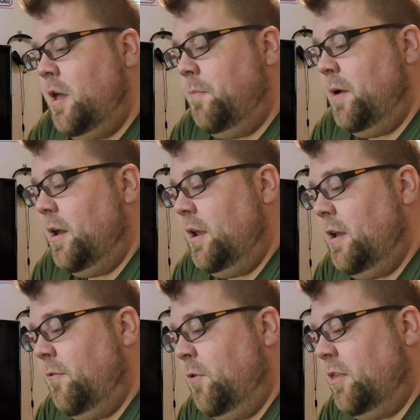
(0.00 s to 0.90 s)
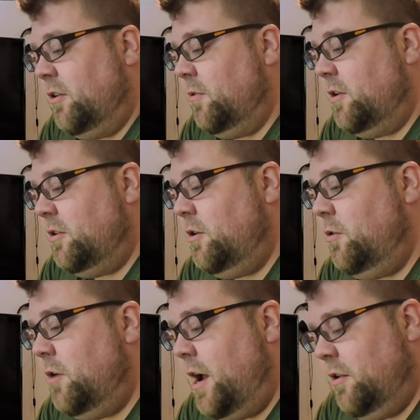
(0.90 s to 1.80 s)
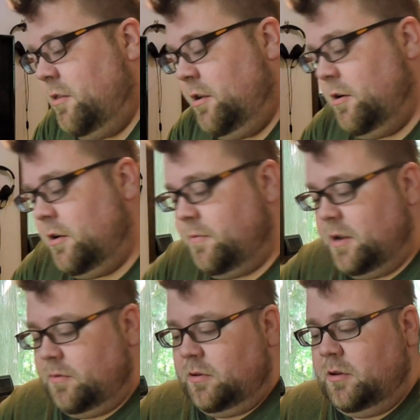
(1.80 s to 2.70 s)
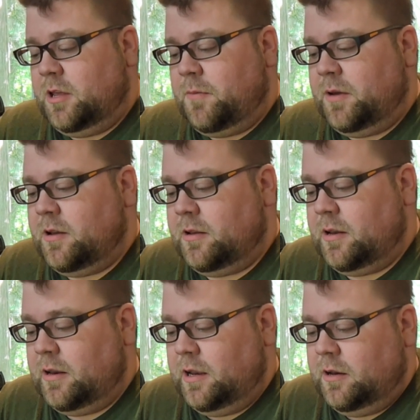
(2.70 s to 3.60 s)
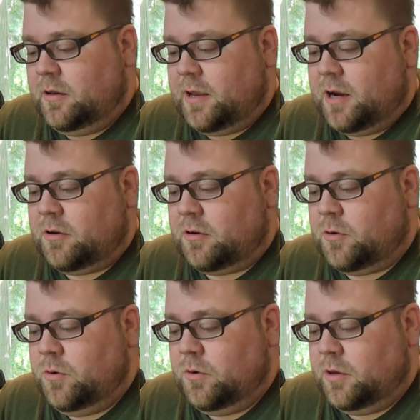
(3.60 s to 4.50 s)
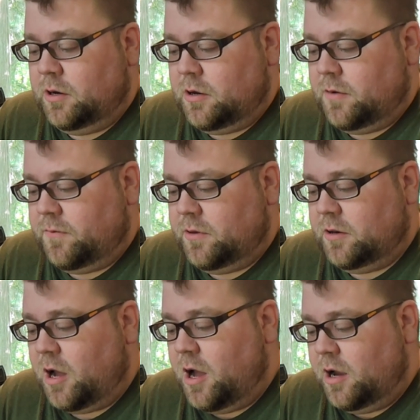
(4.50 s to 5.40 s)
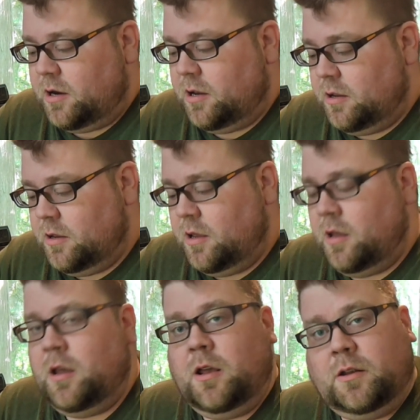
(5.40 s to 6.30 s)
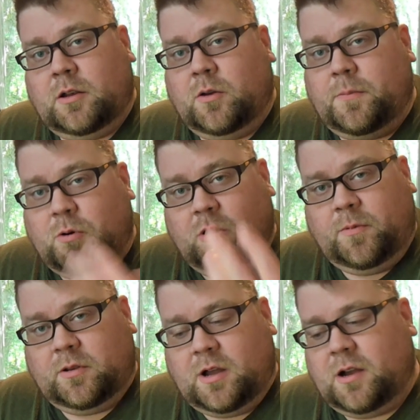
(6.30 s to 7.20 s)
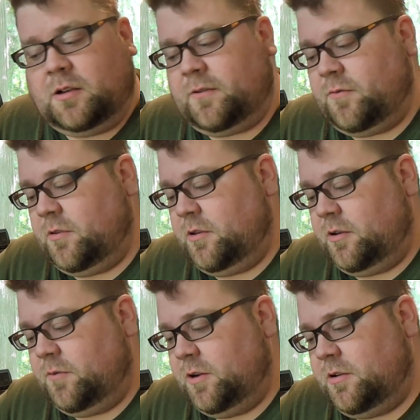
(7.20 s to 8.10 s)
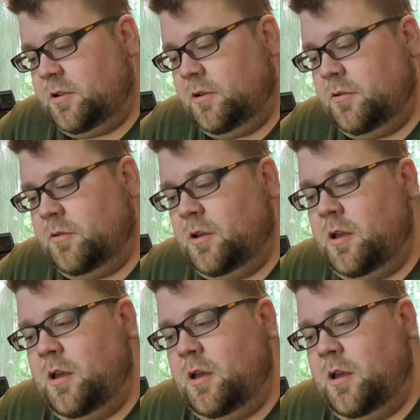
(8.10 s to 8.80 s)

but with the Switch 2, I don't think you're going to be able to do that because it needs the extra cooling of the dock. So the portable docks for the Switch 2